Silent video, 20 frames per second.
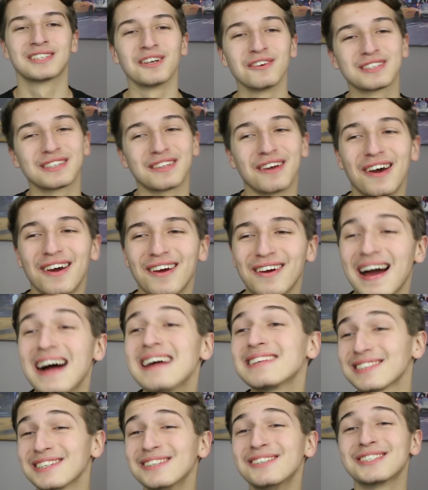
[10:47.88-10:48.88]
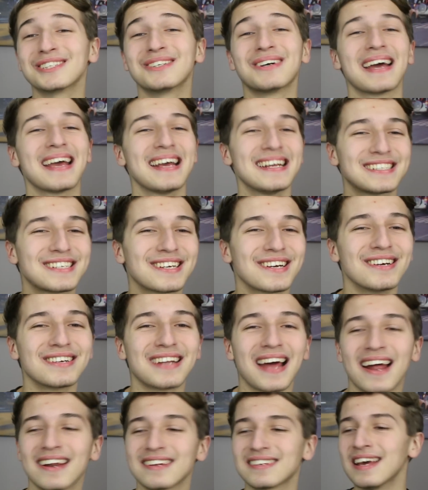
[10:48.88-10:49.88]
Seriously though, as usual, it is good,
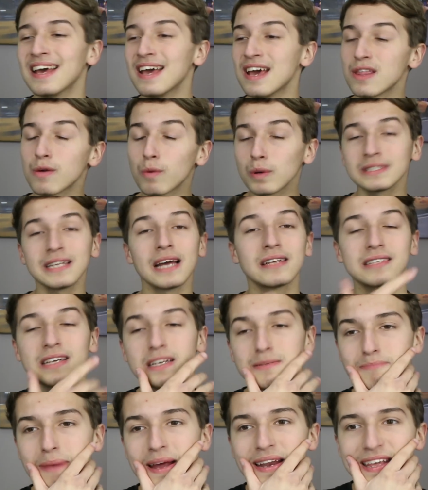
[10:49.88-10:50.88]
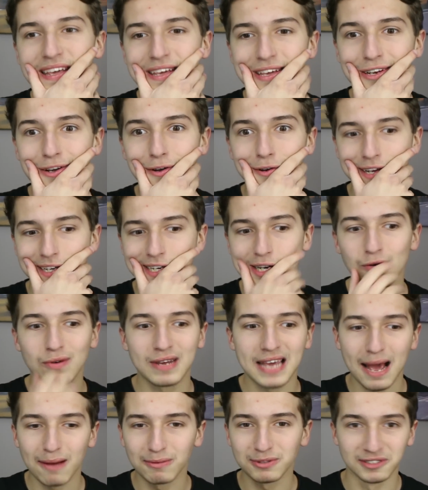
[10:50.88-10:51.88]
and there wasn't actually as many, you know, like little
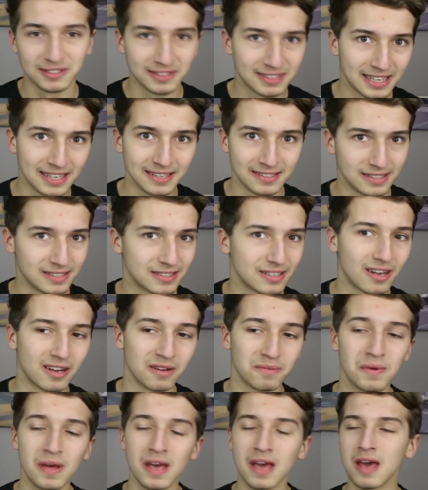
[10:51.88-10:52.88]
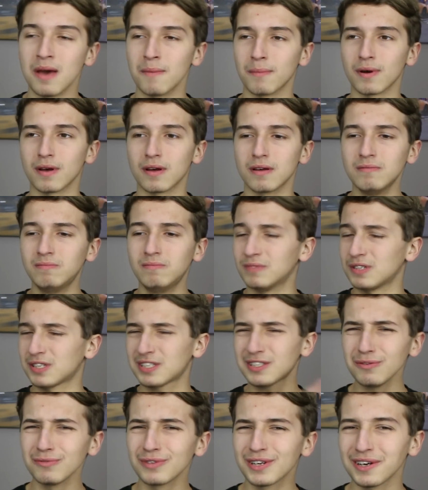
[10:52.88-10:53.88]
caption things this time, but it's
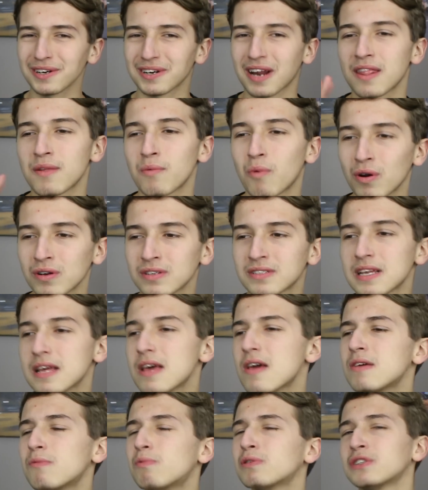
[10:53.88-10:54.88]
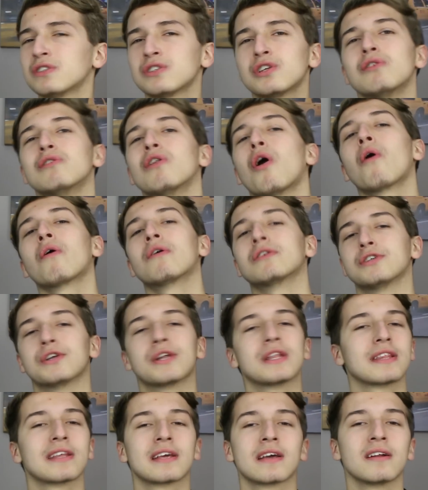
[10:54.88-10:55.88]
still good, and the ones, it wasn't too long, so I
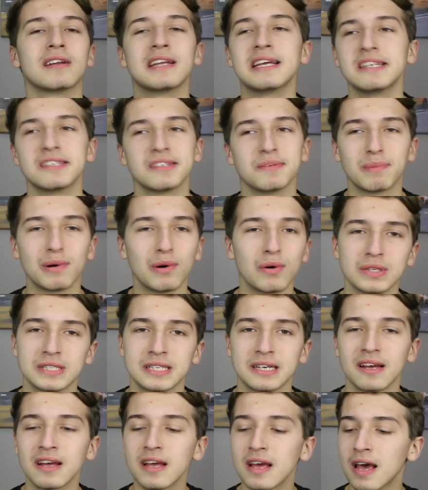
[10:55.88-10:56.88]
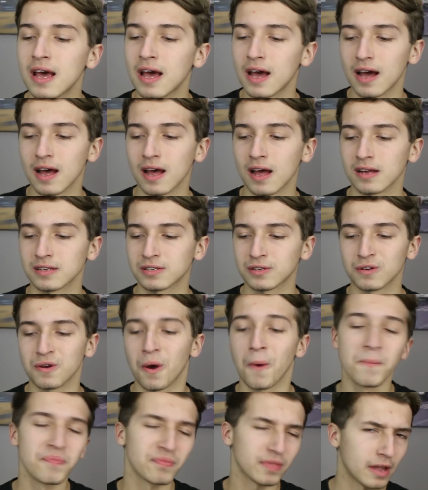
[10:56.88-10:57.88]
didn't think I needed to pause it, uh,
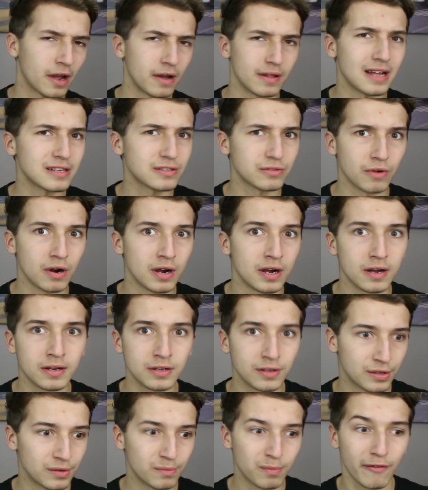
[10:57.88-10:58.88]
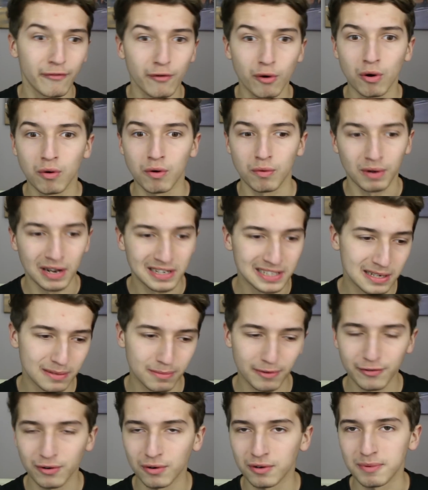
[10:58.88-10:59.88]
so that's alright. Before, when I did it
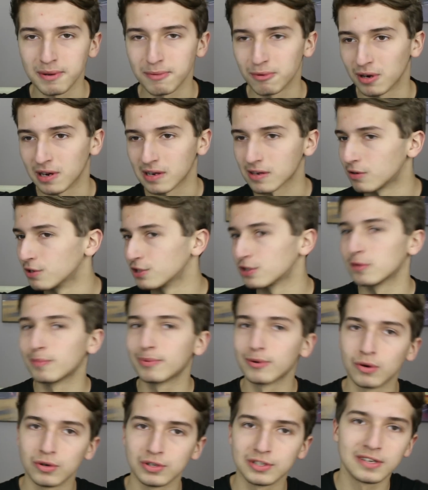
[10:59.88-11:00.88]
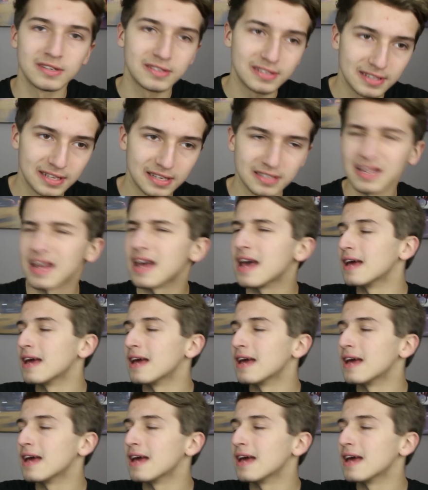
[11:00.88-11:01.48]
before, people were like, oh, you should have paused, you didn't see this.